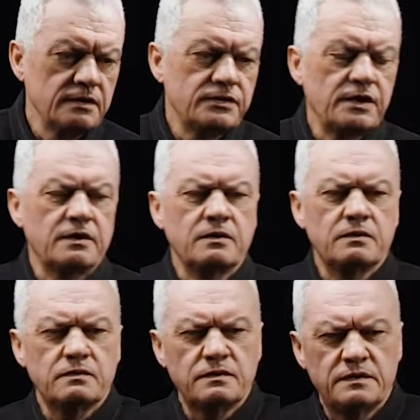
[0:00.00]

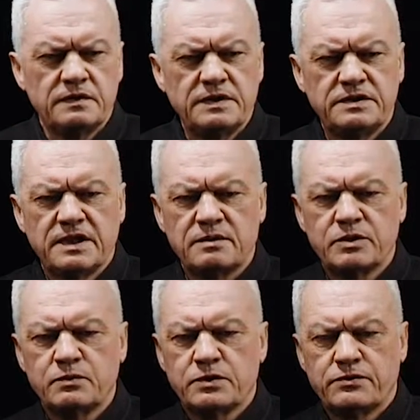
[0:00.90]
So these
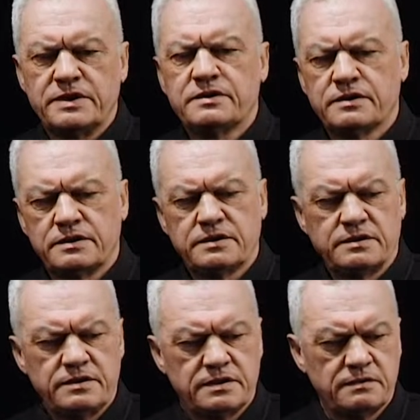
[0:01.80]
gentlemen were
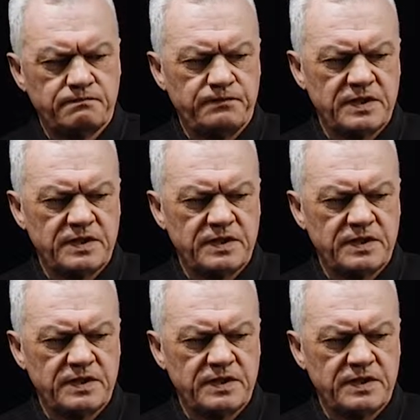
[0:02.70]
researchers